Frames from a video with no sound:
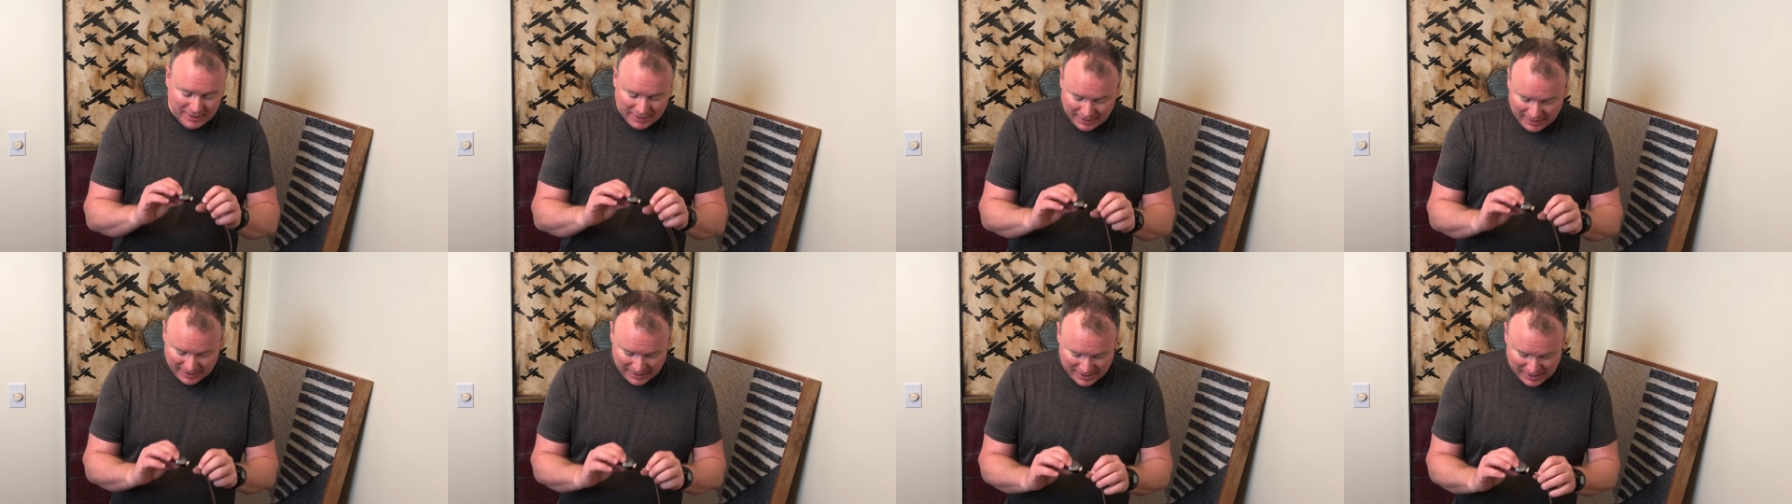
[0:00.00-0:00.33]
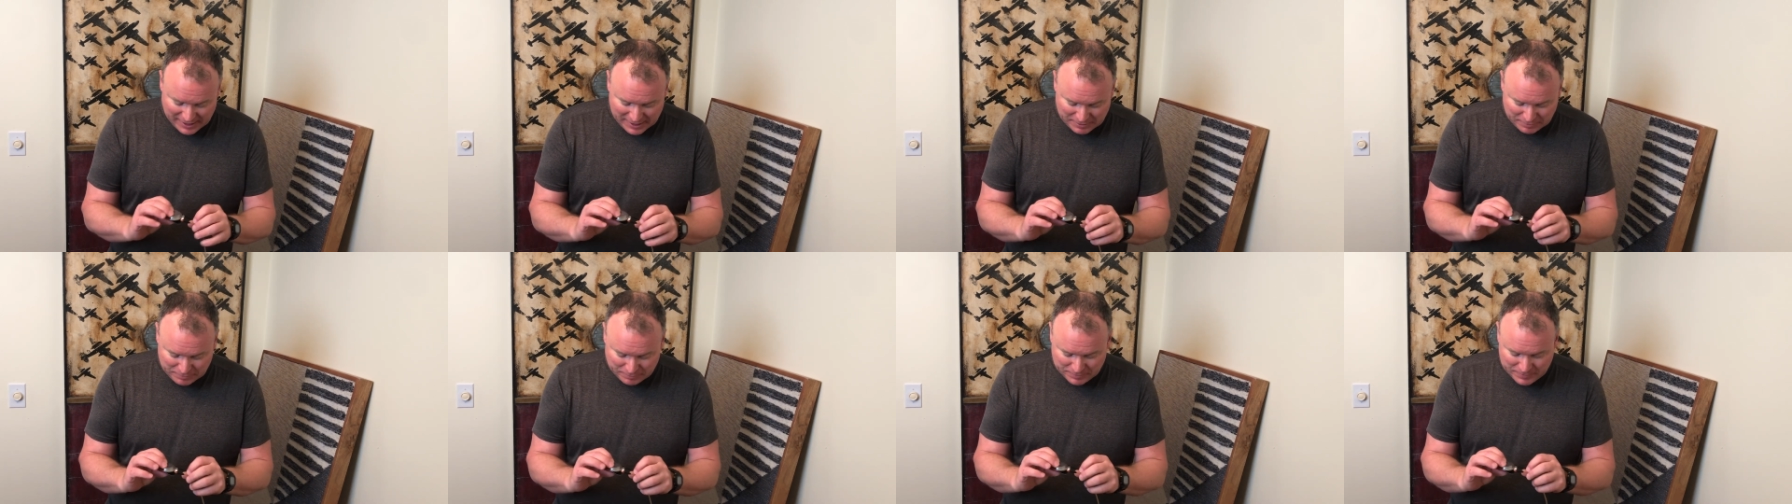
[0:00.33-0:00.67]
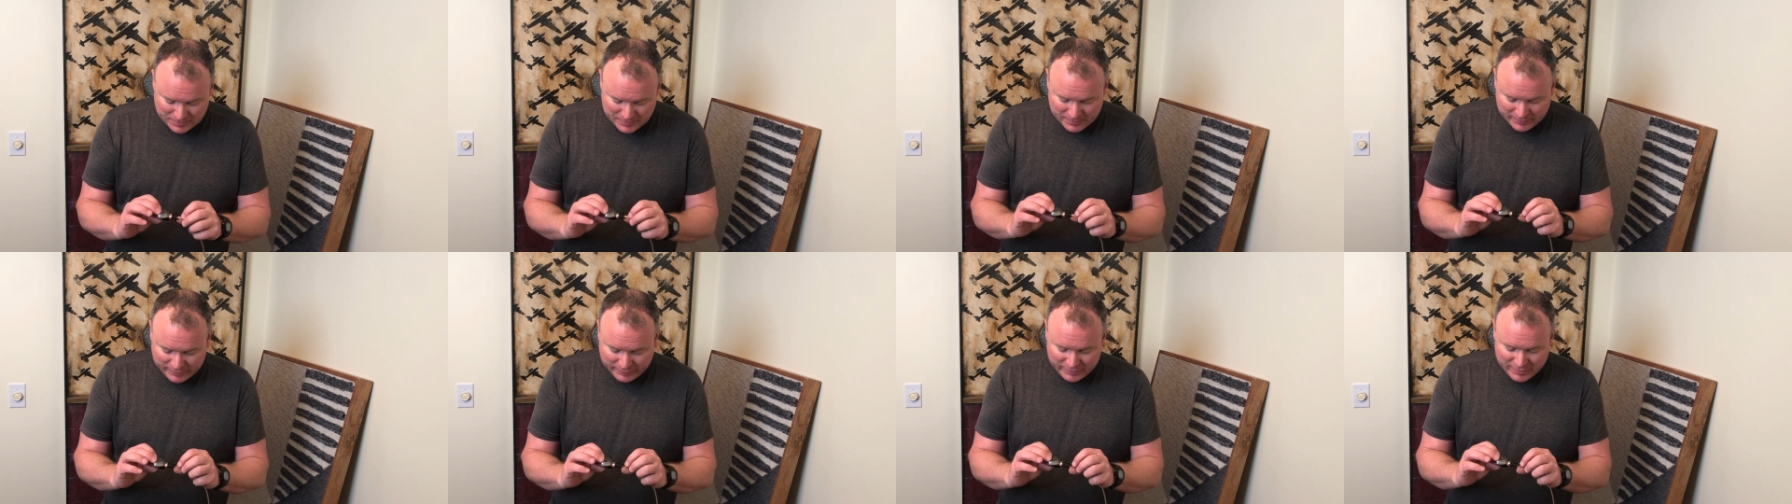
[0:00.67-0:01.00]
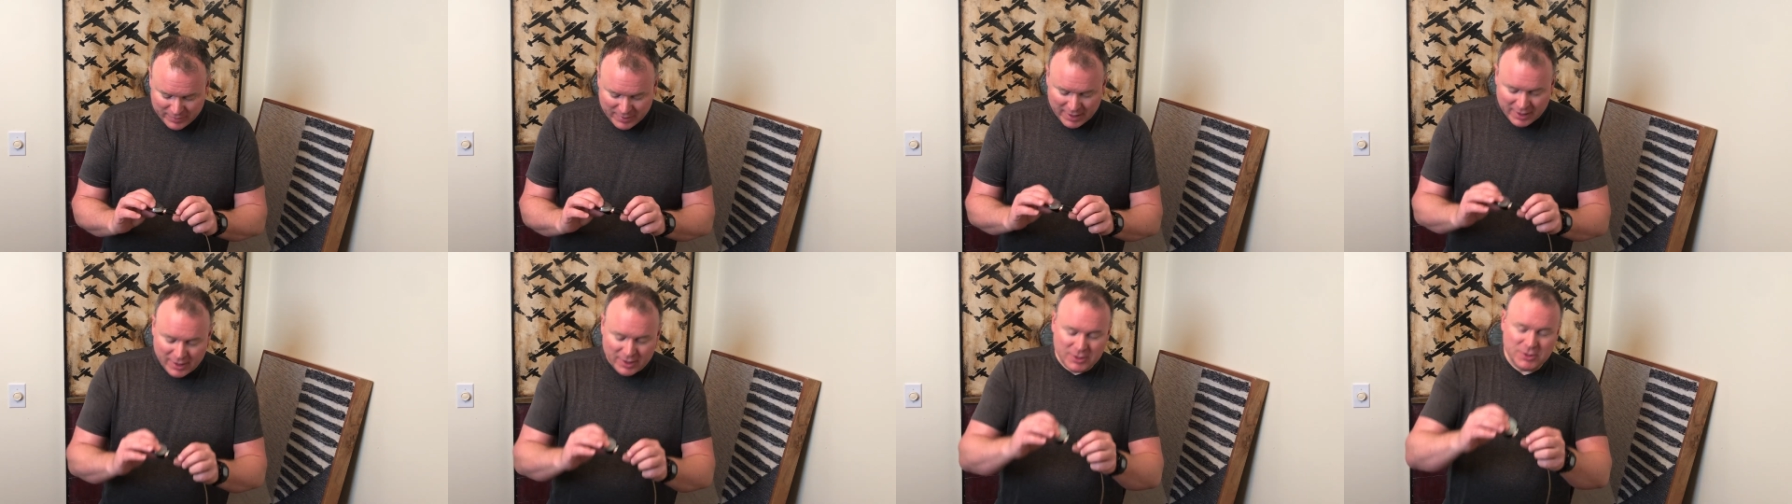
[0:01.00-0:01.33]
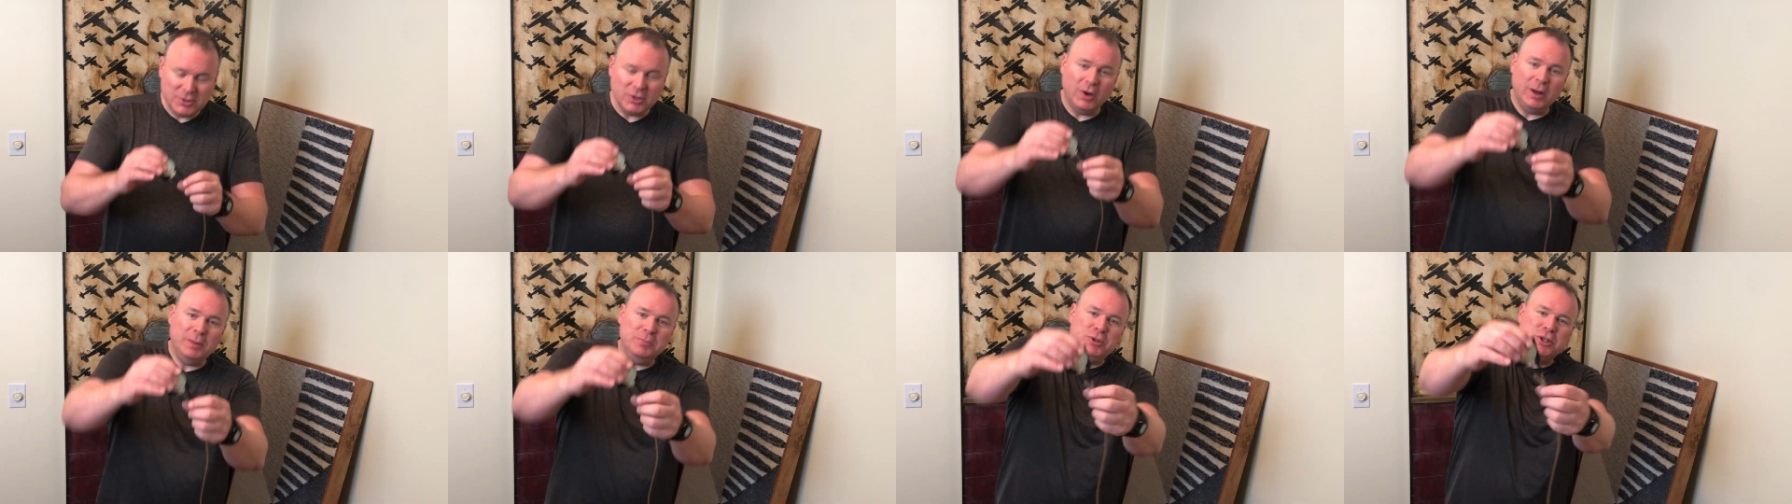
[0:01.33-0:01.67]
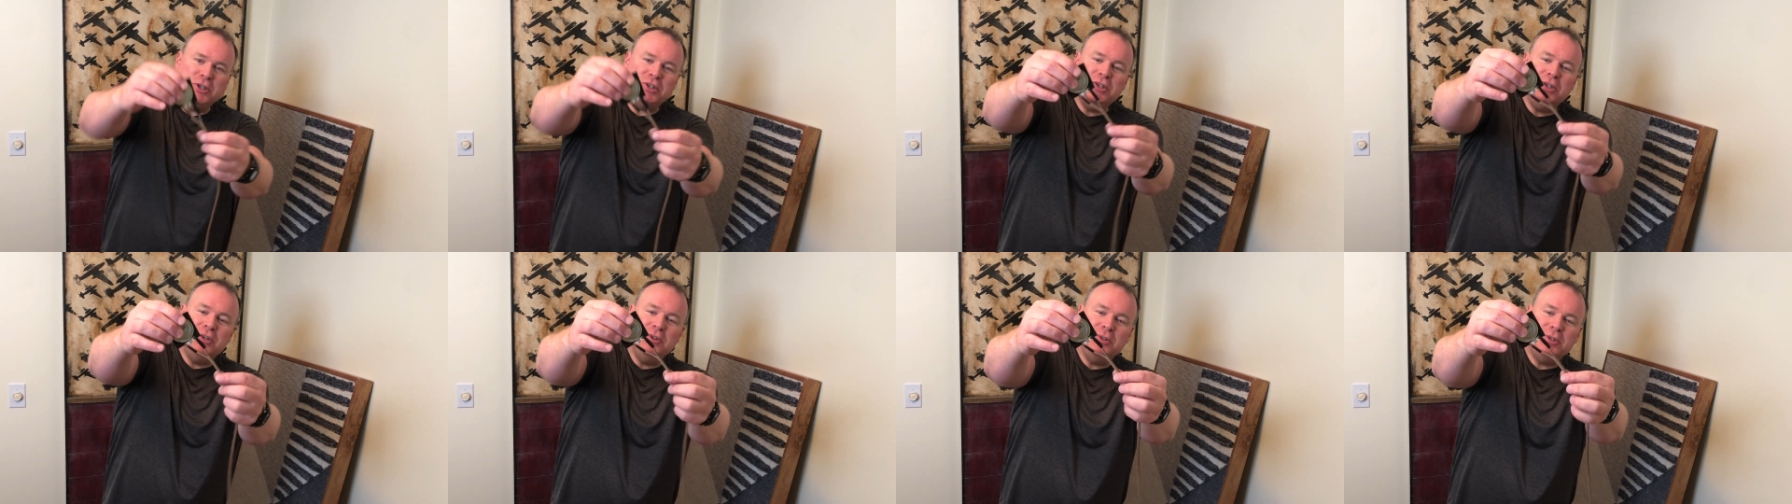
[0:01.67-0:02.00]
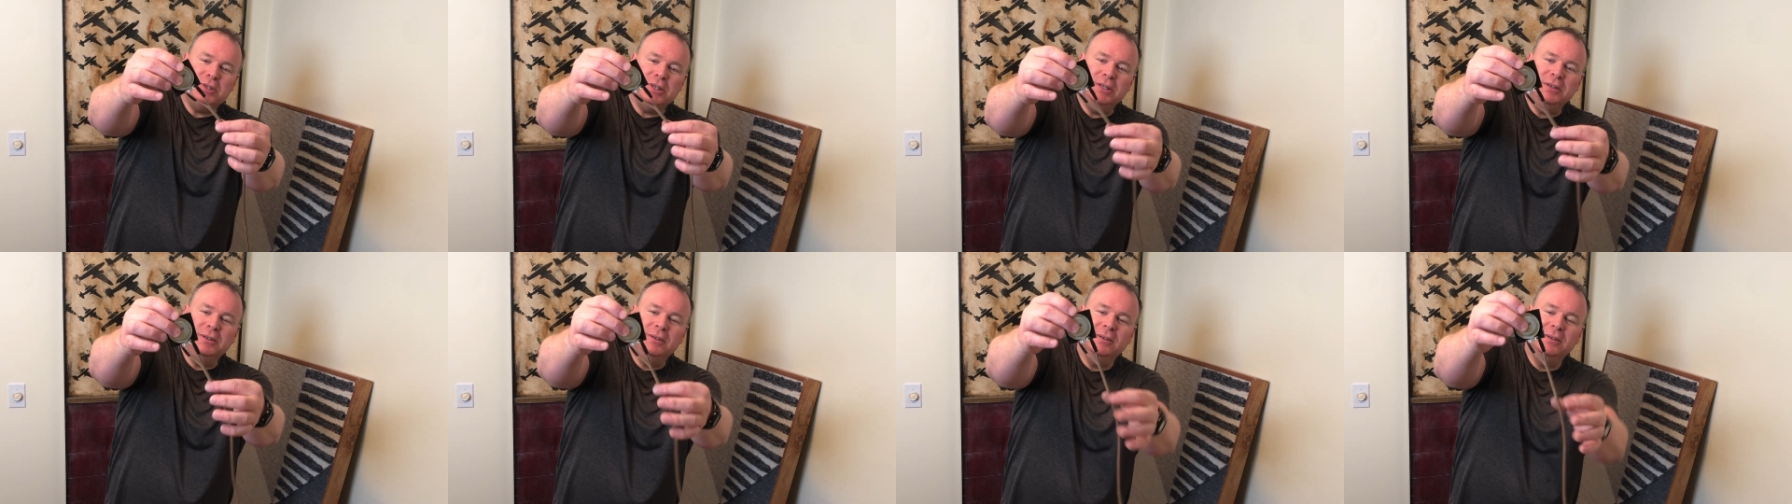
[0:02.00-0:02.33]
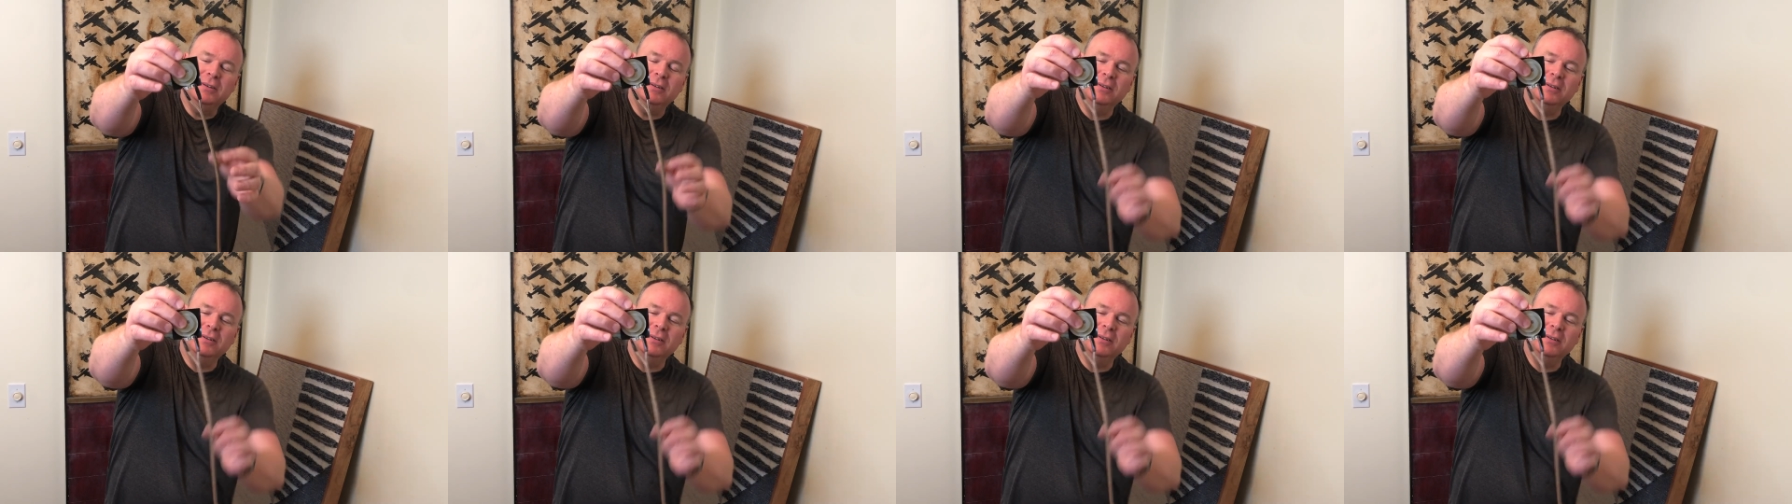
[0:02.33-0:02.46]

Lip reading: So I'm just using